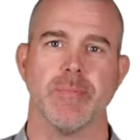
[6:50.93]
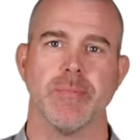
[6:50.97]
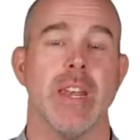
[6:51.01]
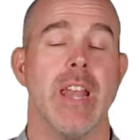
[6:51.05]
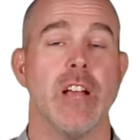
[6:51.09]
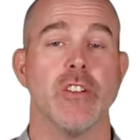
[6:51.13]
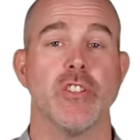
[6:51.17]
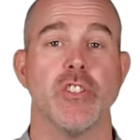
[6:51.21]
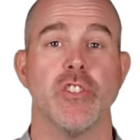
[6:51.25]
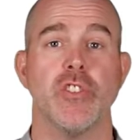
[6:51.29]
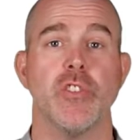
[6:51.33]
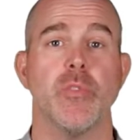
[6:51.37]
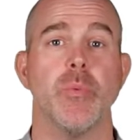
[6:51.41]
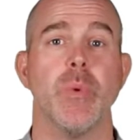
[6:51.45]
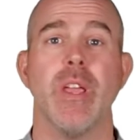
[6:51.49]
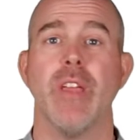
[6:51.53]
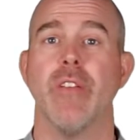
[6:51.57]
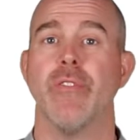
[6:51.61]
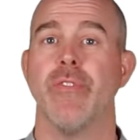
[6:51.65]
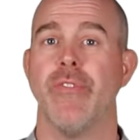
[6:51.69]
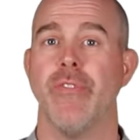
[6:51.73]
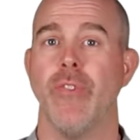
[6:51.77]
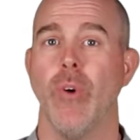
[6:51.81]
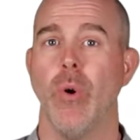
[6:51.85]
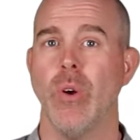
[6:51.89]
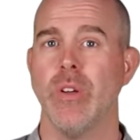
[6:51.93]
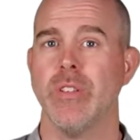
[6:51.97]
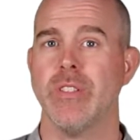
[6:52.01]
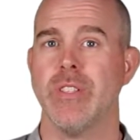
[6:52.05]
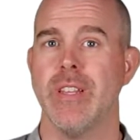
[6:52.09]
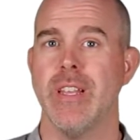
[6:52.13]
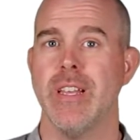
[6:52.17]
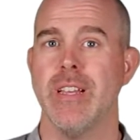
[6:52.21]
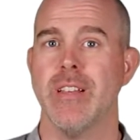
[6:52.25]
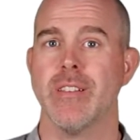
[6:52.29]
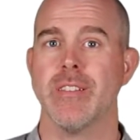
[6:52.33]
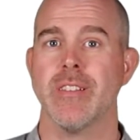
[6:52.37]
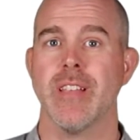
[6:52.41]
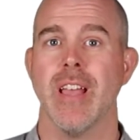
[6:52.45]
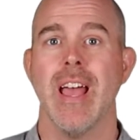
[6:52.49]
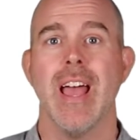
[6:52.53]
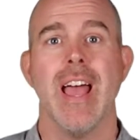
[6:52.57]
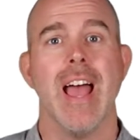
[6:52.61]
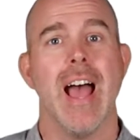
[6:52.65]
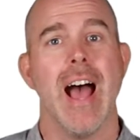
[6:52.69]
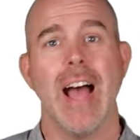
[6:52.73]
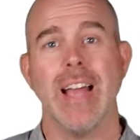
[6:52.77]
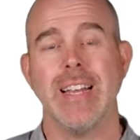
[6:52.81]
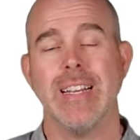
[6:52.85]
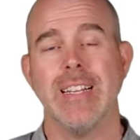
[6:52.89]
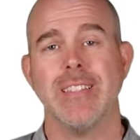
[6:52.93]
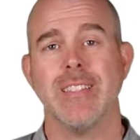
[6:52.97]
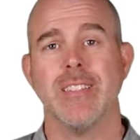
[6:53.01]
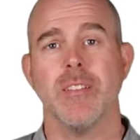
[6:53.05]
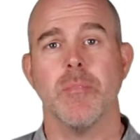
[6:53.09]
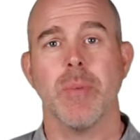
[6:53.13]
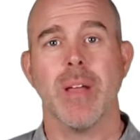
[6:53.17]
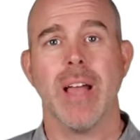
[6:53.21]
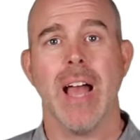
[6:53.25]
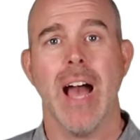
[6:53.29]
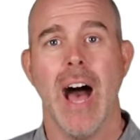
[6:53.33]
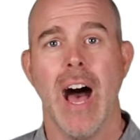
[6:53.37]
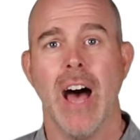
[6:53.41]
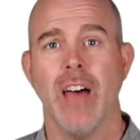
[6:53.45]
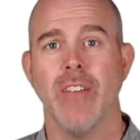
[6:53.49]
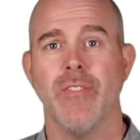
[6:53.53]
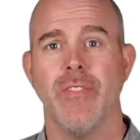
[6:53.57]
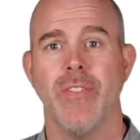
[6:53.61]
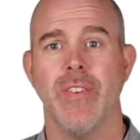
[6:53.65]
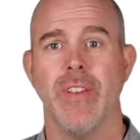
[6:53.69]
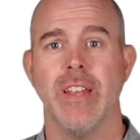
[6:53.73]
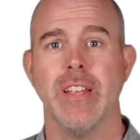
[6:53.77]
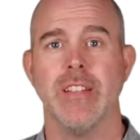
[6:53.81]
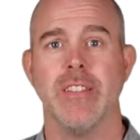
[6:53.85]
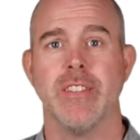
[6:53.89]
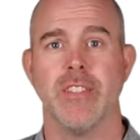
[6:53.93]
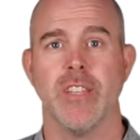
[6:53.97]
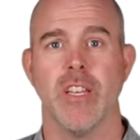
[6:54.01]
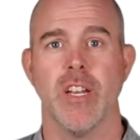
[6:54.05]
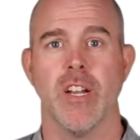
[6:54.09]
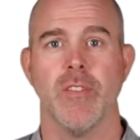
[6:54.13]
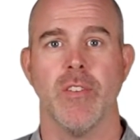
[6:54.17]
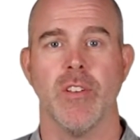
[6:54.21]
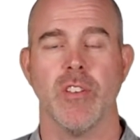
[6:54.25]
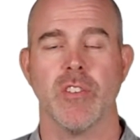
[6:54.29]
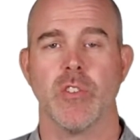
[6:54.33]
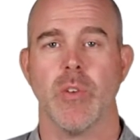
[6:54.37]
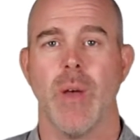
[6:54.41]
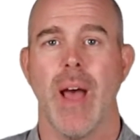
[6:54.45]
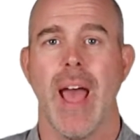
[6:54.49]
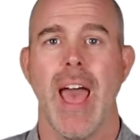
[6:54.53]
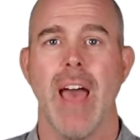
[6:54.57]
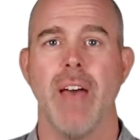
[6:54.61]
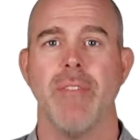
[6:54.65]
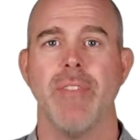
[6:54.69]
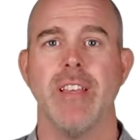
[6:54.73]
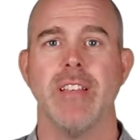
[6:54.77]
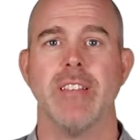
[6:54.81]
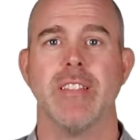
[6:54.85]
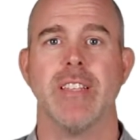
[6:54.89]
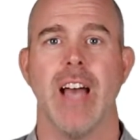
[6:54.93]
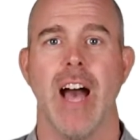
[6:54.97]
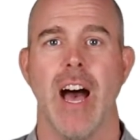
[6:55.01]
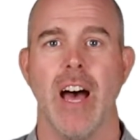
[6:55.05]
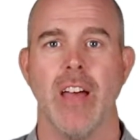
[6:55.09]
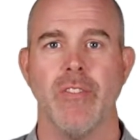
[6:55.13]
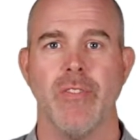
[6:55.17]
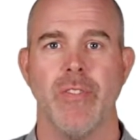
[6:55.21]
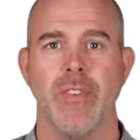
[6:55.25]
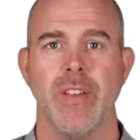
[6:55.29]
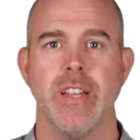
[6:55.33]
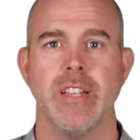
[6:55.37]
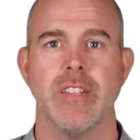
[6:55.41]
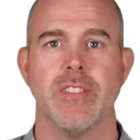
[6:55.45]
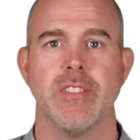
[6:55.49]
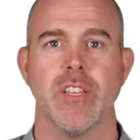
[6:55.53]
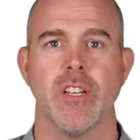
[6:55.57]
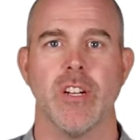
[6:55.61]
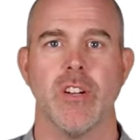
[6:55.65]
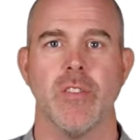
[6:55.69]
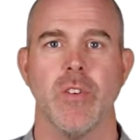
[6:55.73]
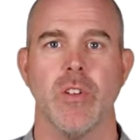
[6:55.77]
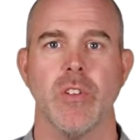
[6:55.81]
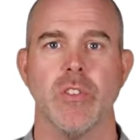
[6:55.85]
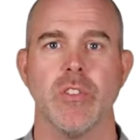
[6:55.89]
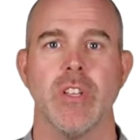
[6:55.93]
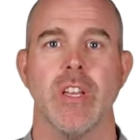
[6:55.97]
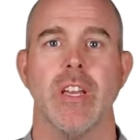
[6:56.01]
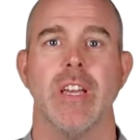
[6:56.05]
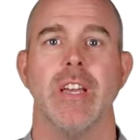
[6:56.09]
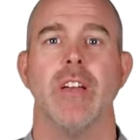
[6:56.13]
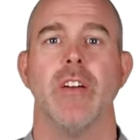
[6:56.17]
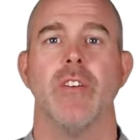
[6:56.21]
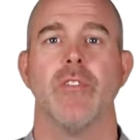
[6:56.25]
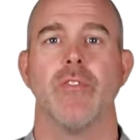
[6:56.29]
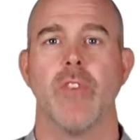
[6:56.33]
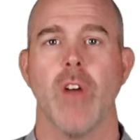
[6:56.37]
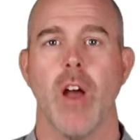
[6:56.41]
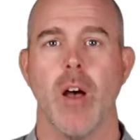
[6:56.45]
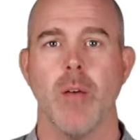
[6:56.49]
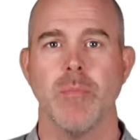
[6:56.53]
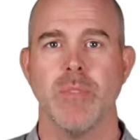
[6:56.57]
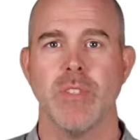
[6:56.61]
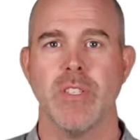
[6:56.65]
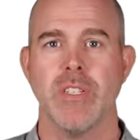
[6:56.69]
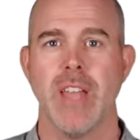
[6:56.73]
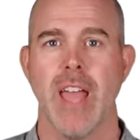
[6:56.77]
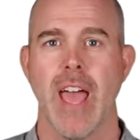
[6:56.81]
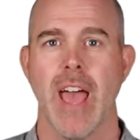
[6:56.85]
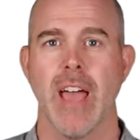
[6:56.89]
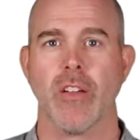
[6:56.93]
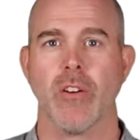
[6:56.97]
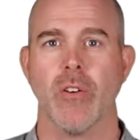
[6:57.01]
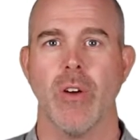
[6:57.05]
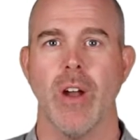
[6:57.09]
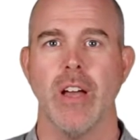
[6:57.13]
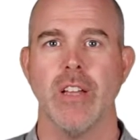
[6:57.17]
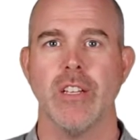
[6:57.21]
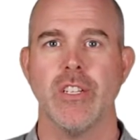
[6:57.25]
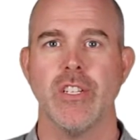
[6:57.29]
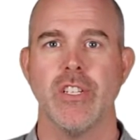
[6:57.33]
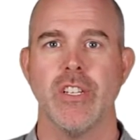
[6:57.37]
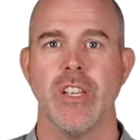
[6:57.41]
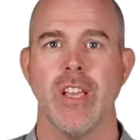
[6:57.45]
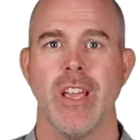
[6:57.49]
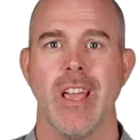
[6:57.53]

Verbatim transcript: Now, just to reinforce this, I did some confidence intervals. So I have these confidence intervals from StatCrunch.